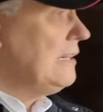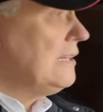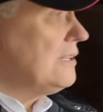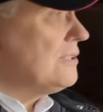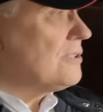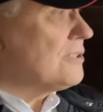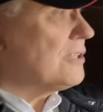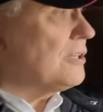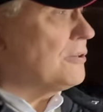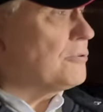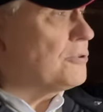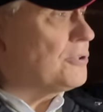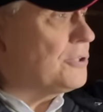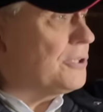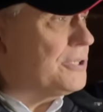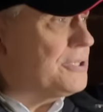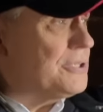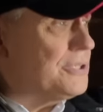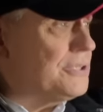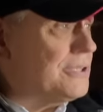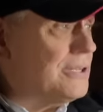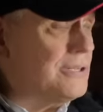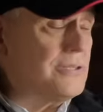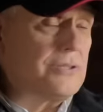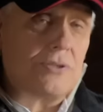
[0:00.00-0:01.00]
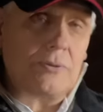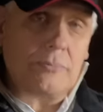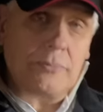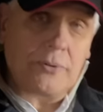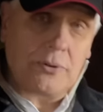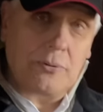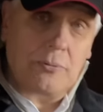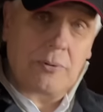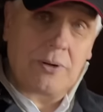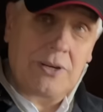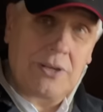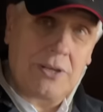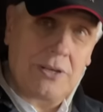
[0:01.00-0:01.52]
so shutters on some of
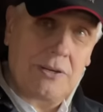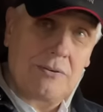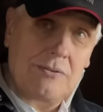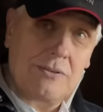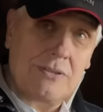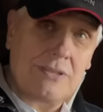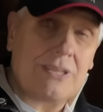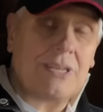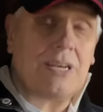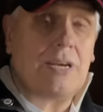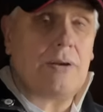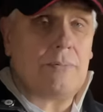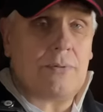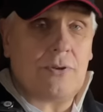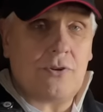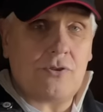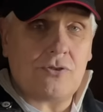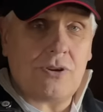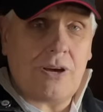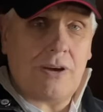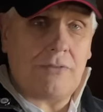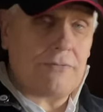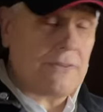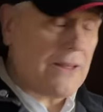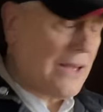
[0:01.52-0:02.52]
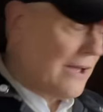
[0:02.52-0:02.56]
the windows to keep the draft